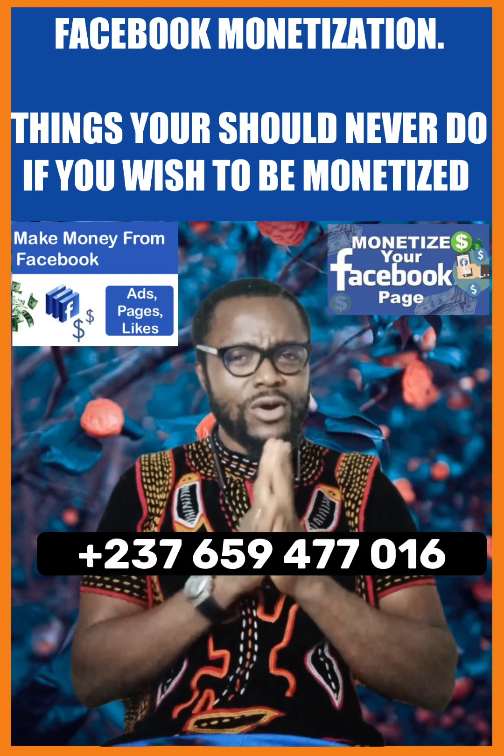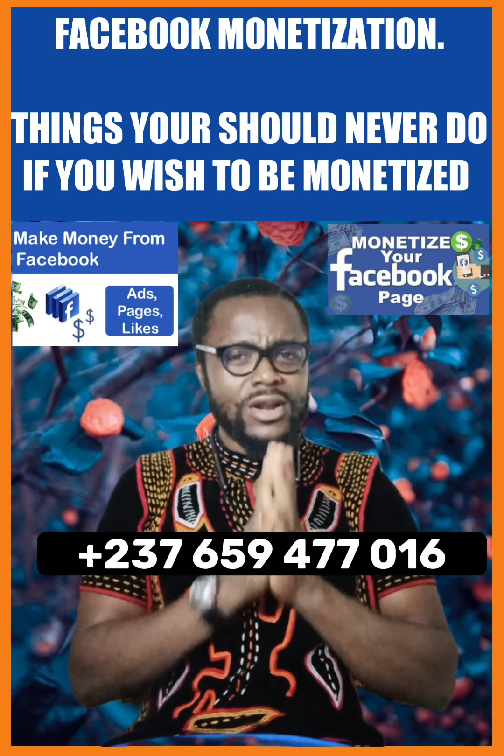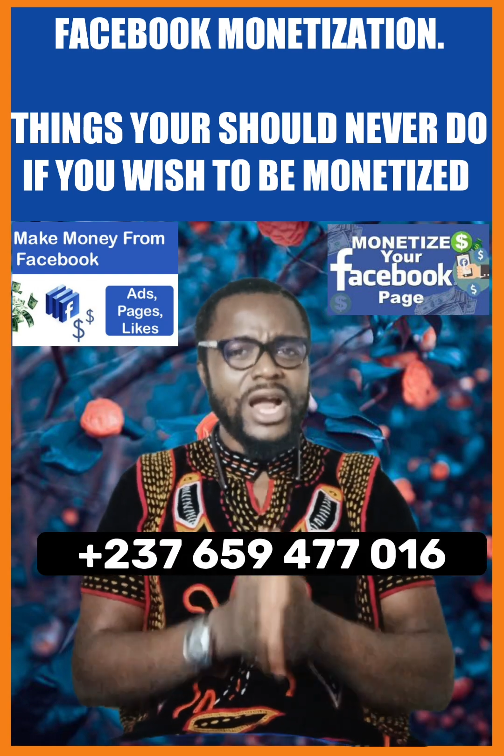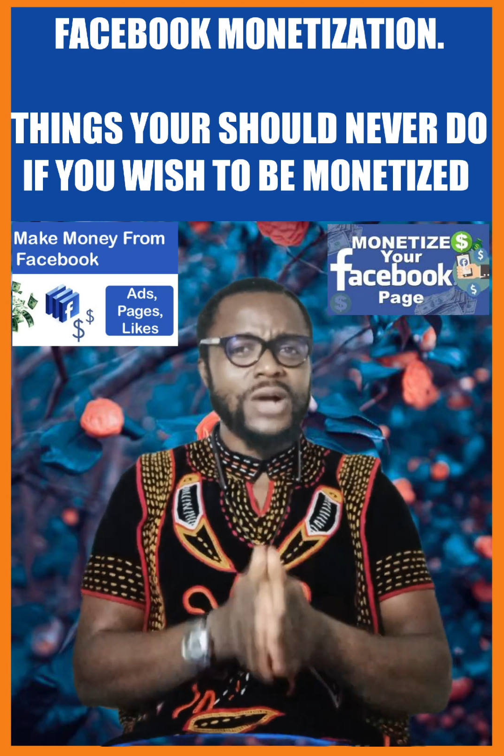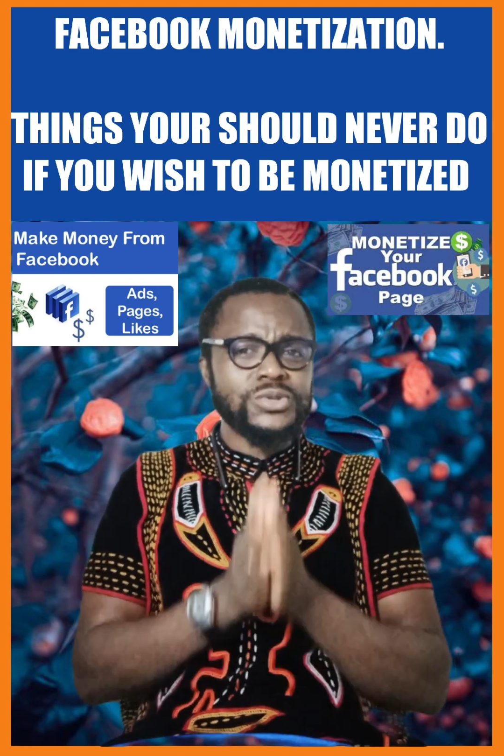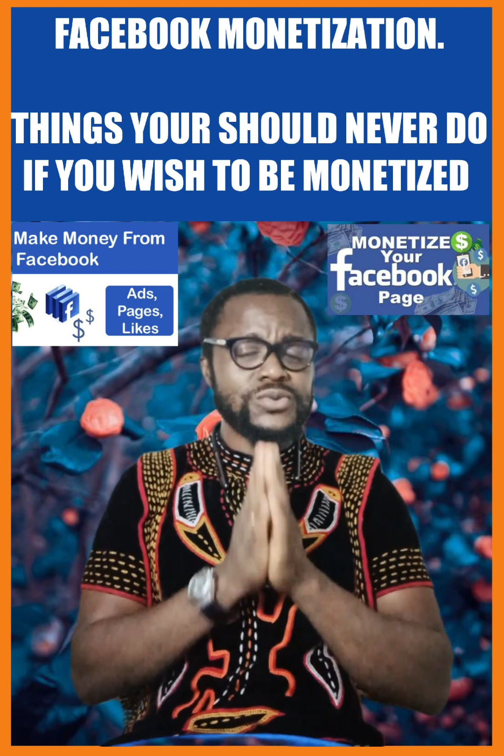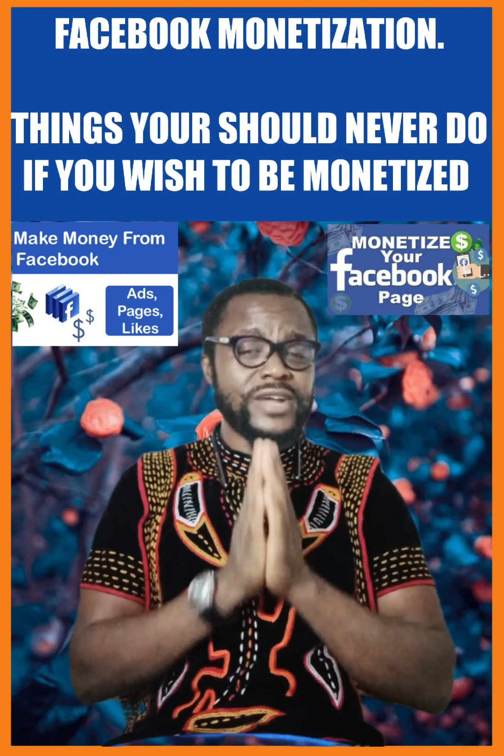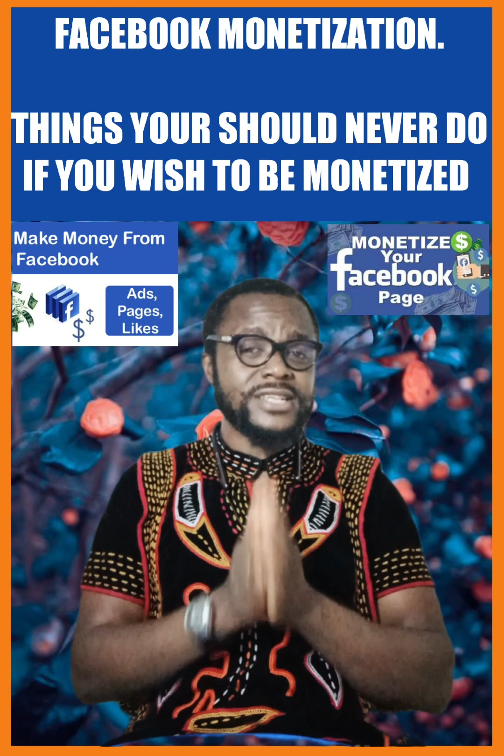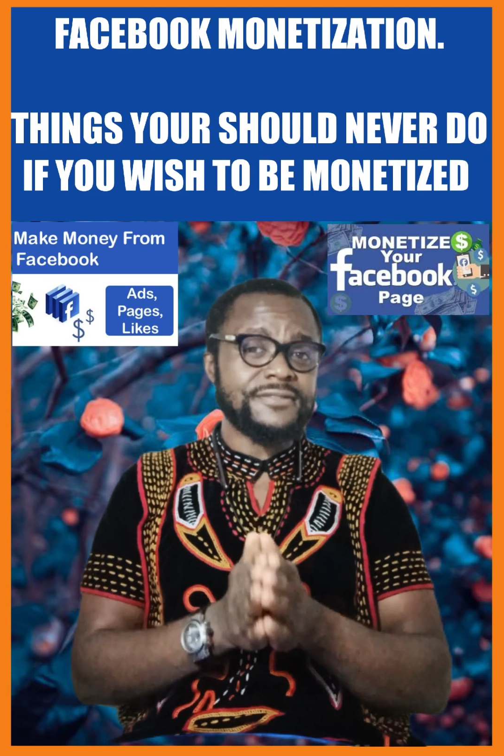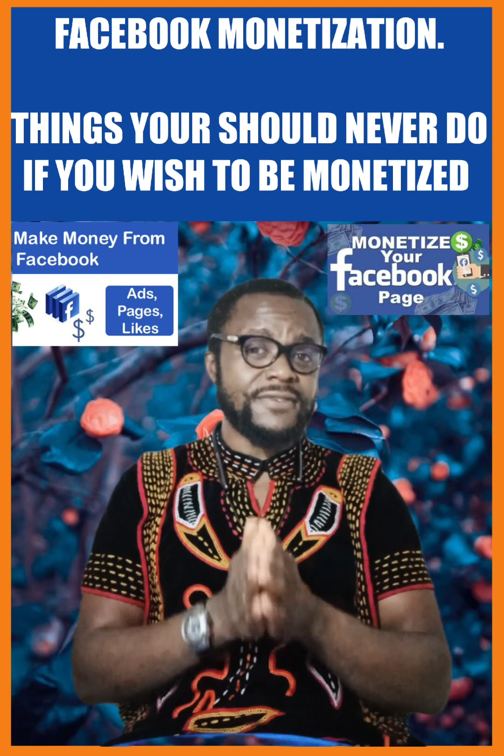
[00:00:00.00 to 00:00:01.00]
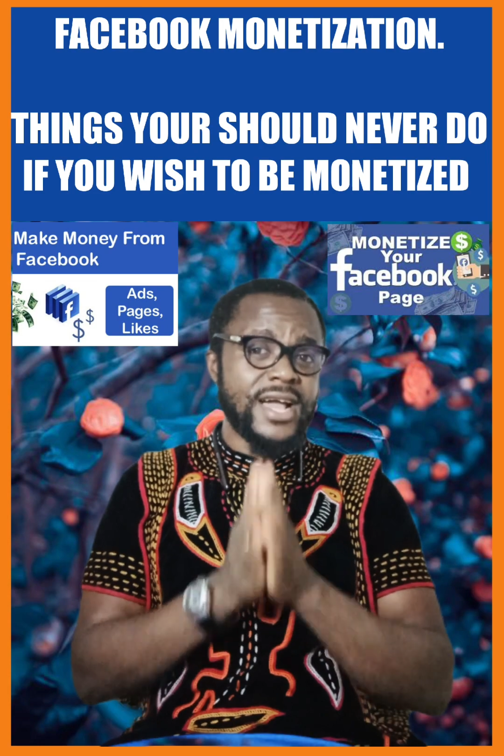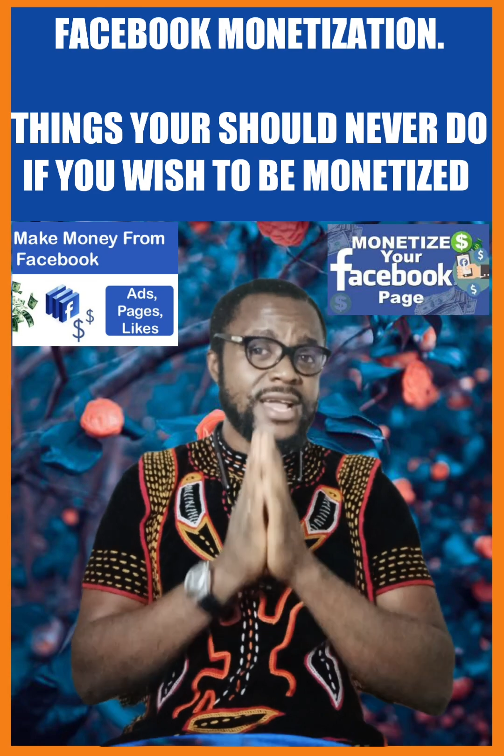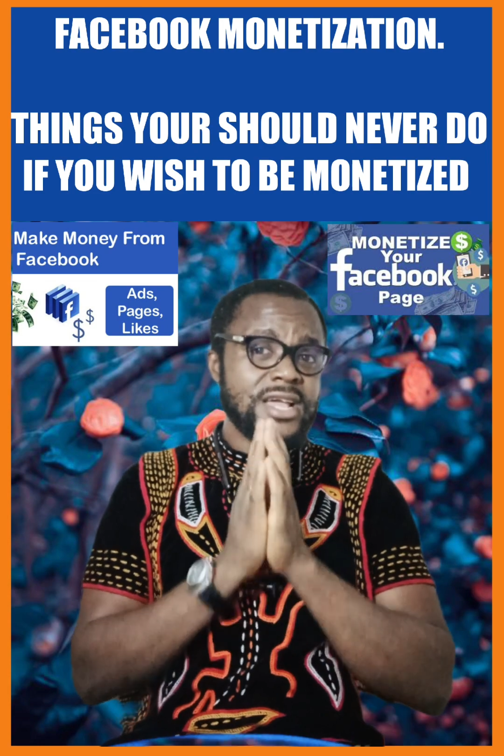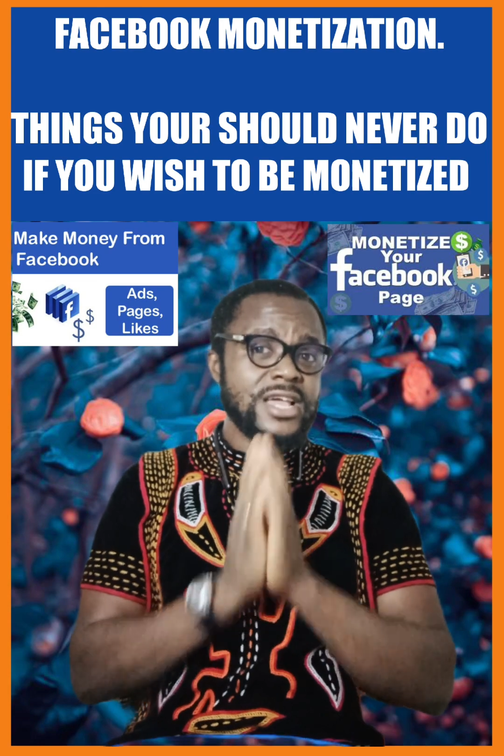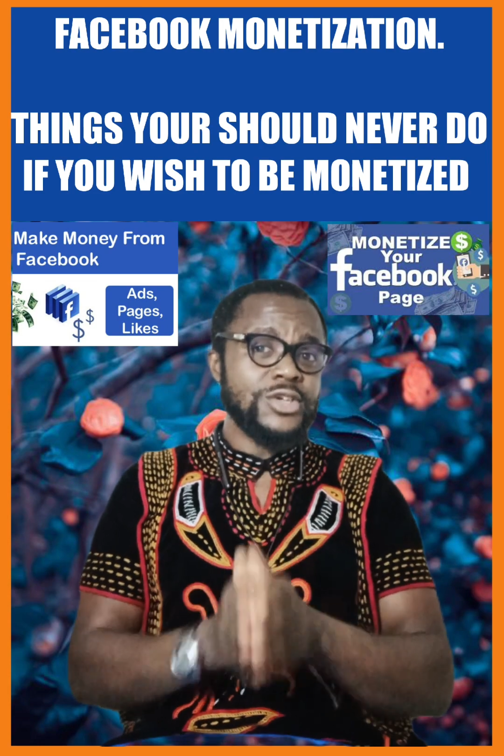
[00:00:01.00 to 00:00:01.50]
on how to
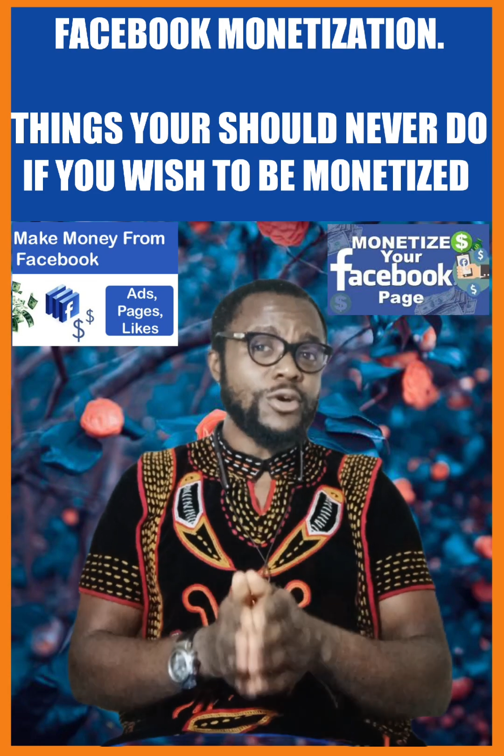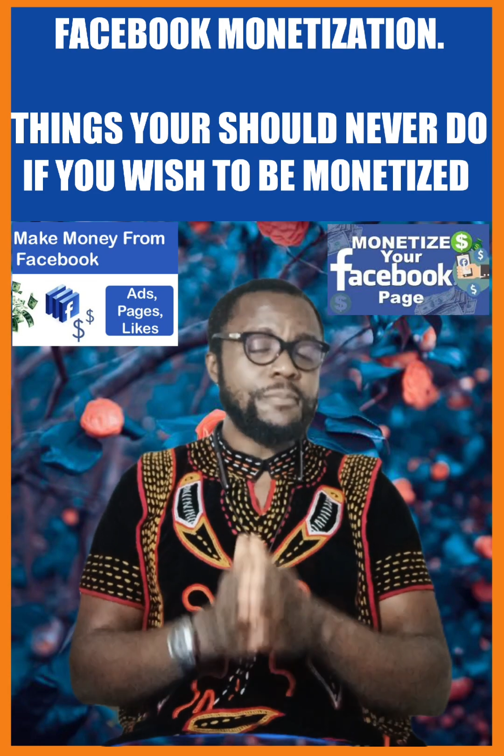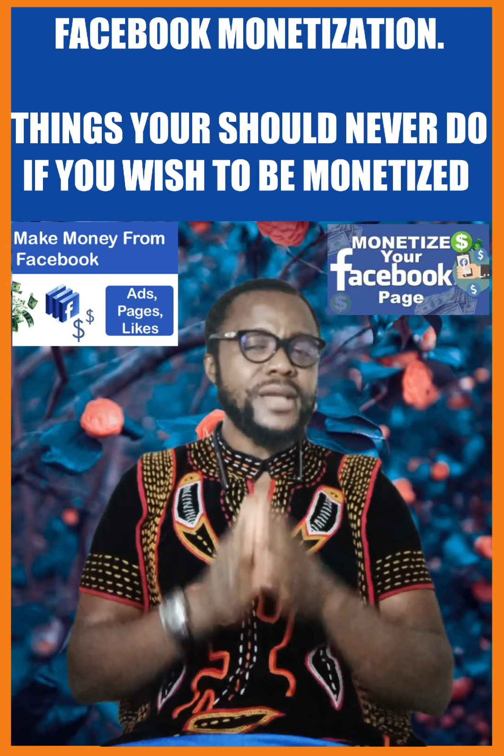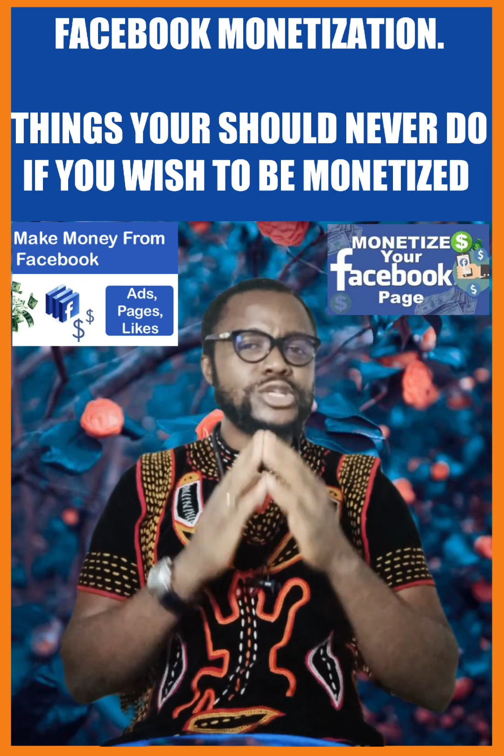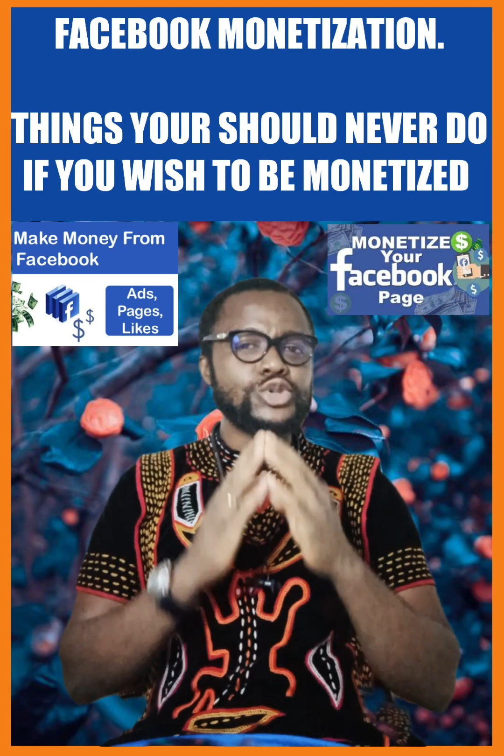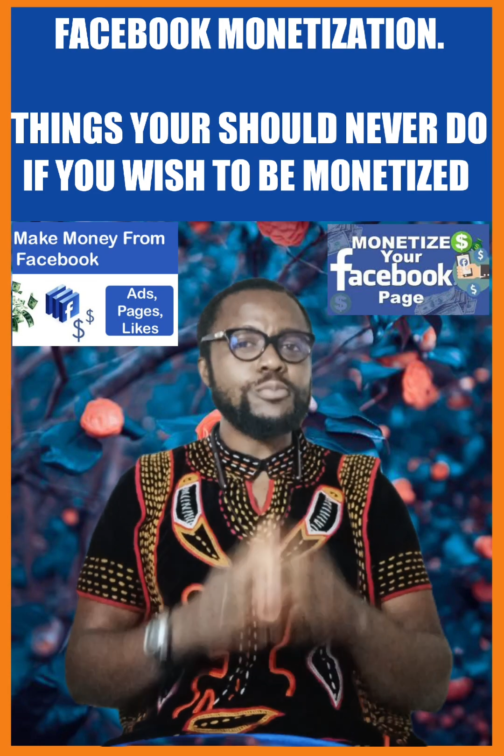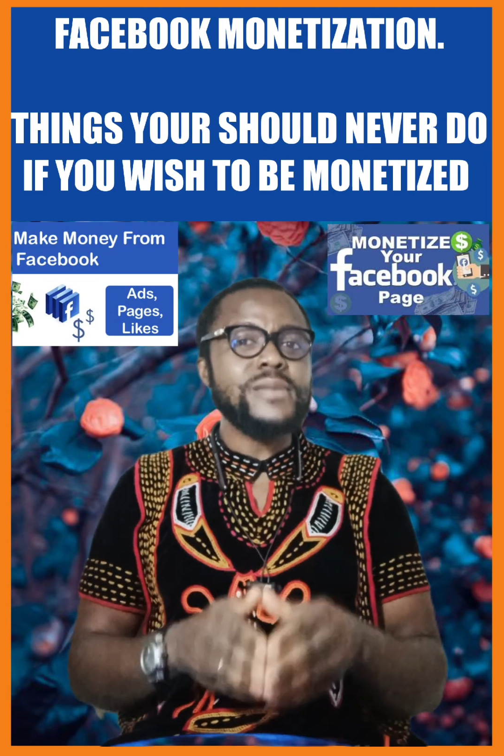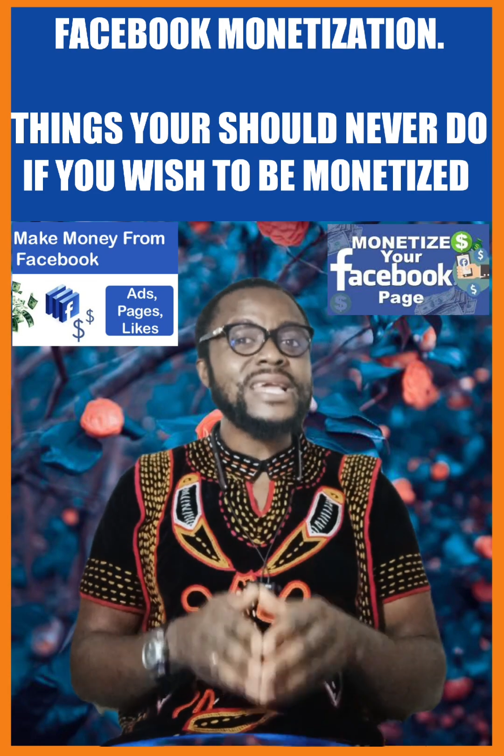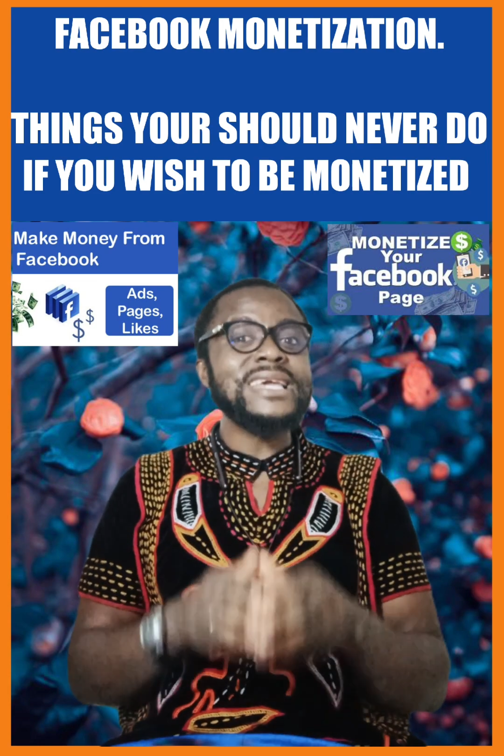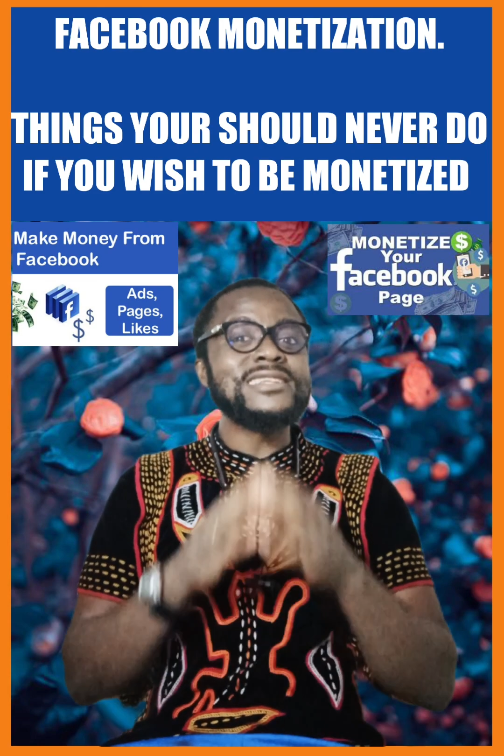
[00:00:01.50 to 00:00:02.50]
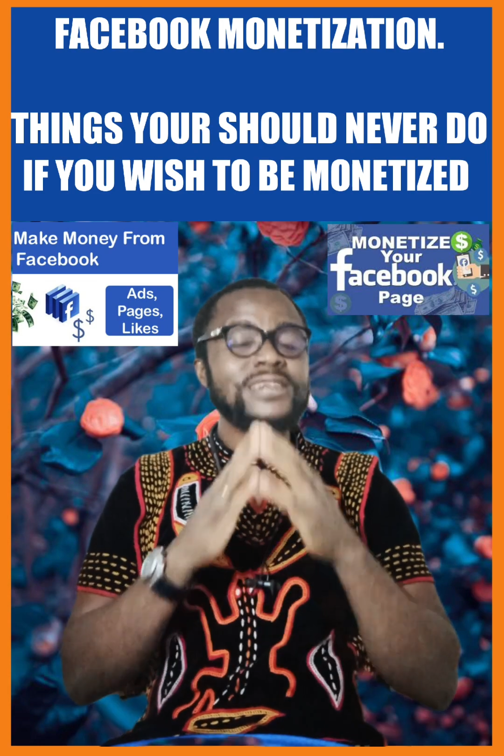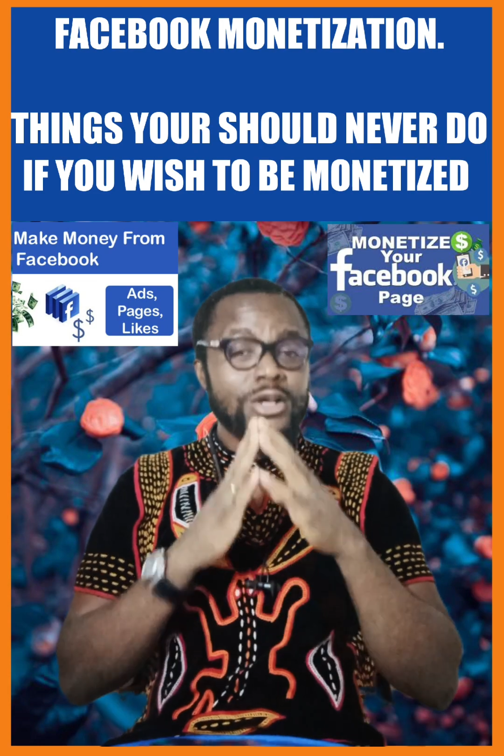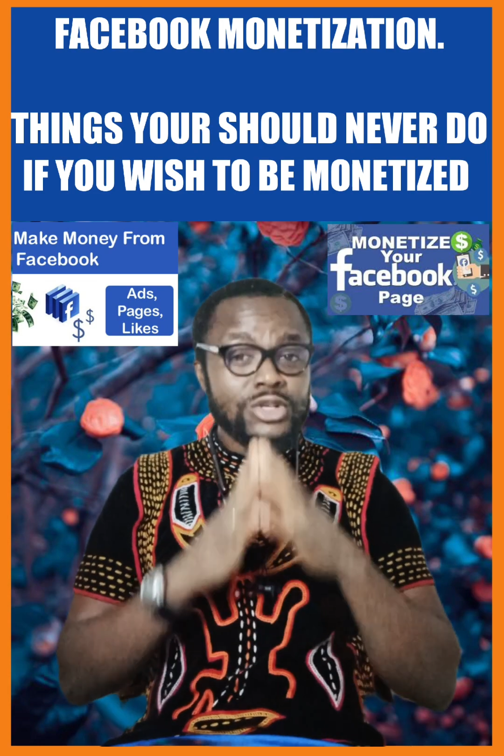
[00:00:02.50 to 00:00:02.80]
rectify your page to make it